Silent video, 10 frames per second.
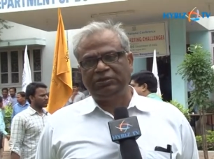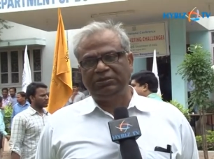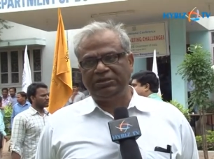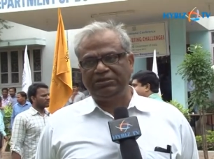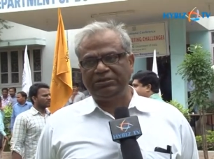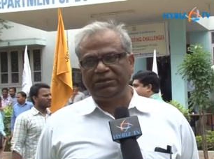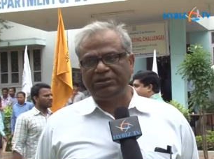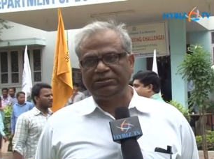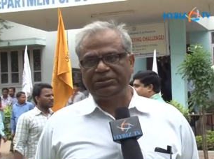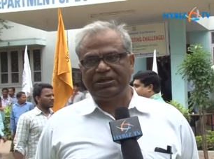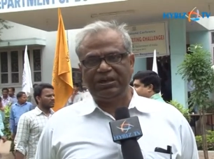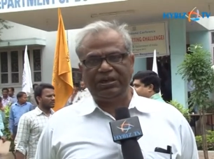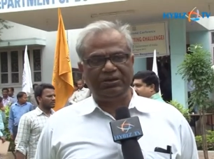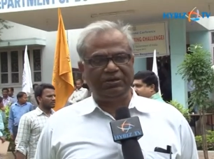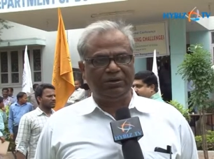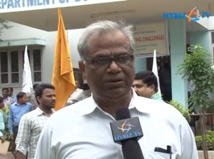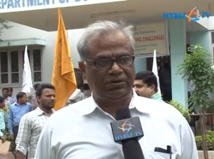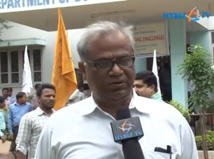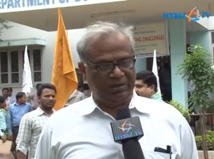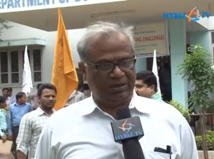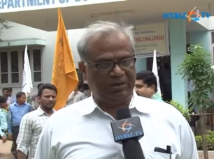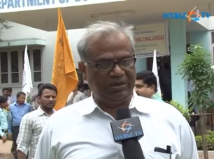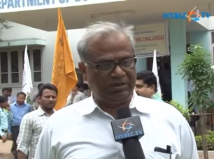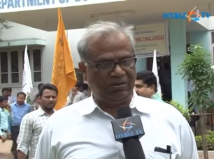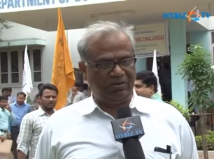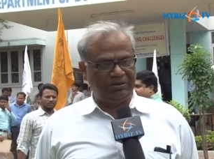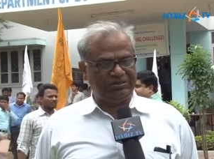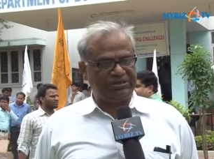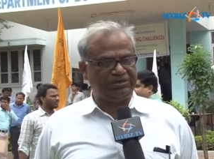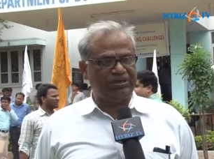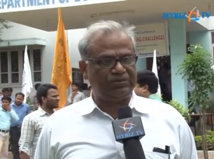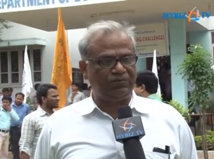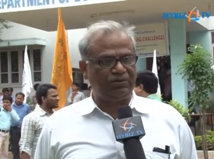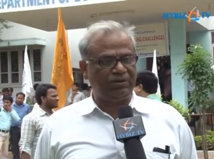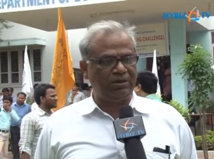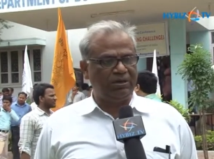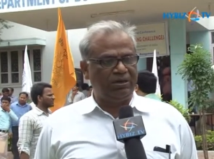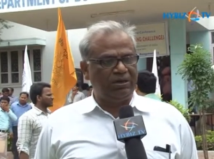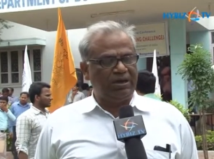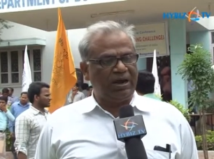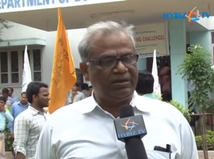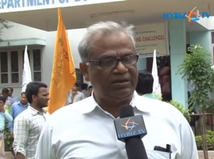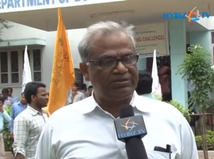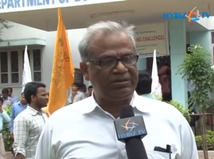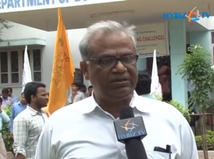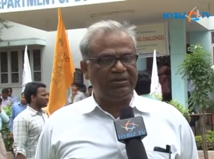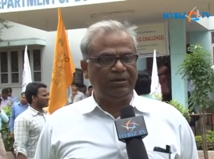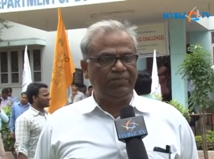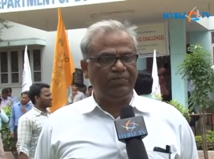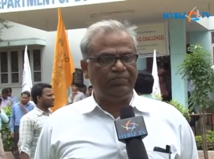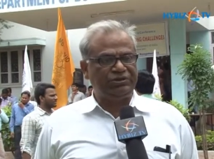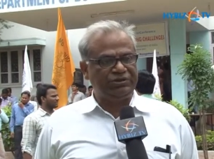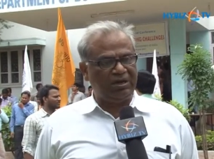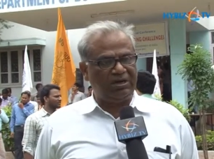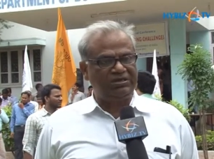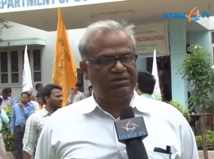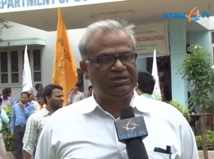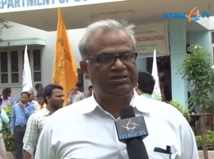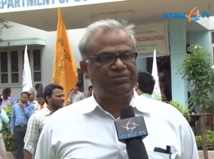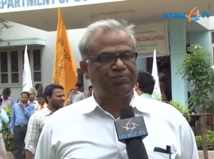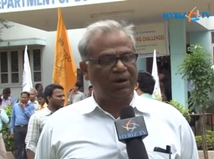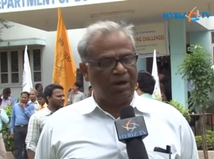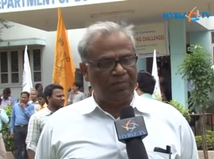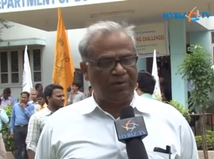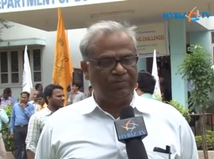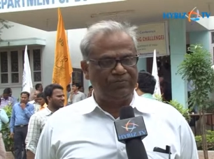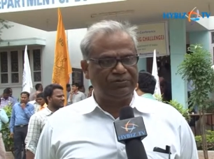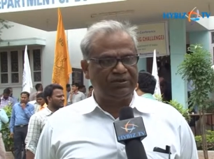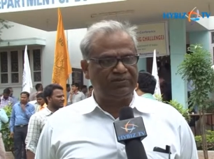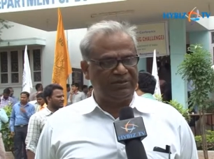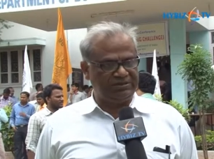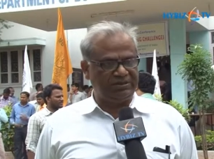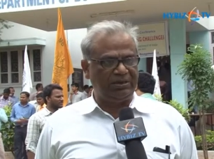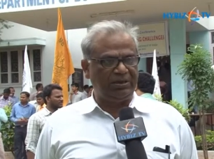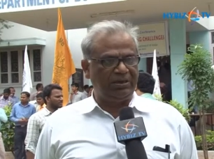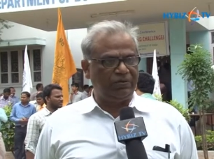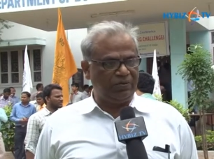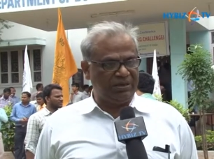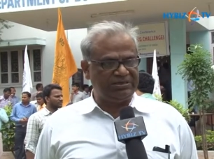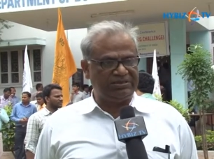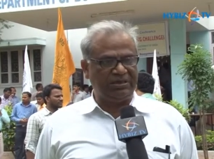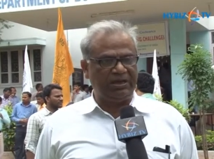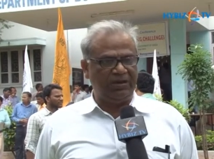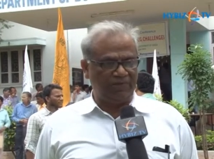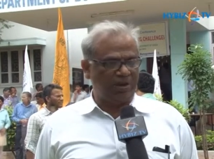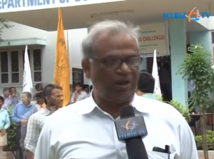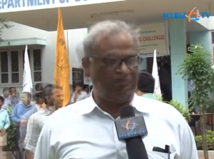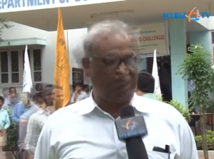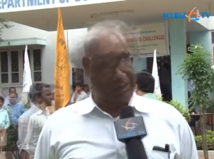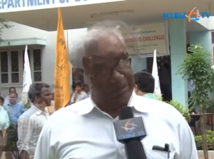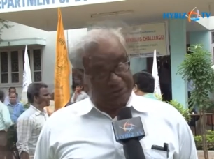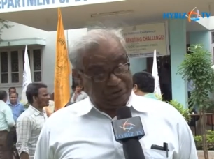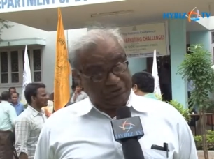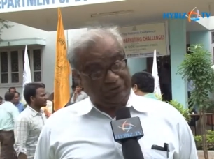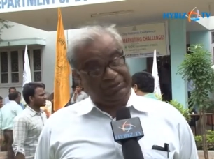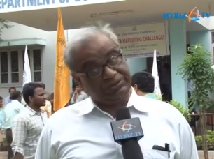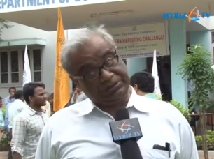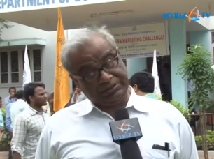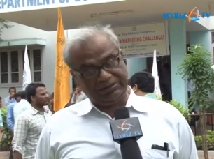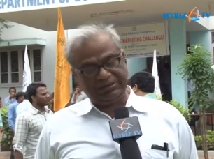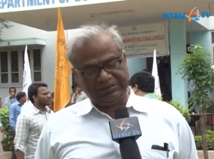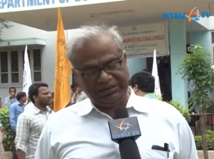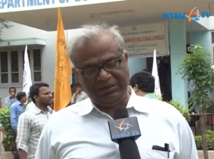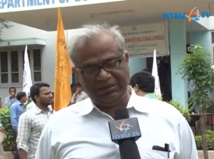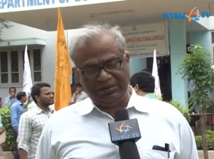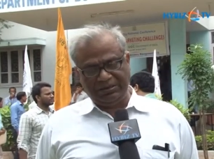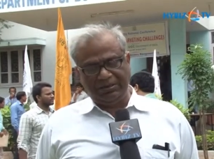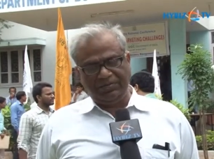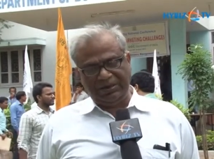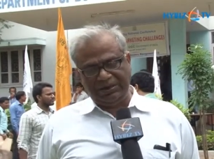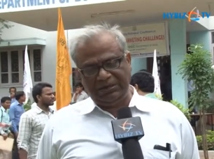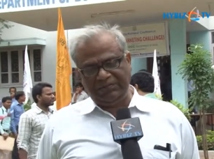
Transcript: this next day and today all the sessions would address at the challenges, problems of this uh, today's uh, environment. Yes, situation, see, mainly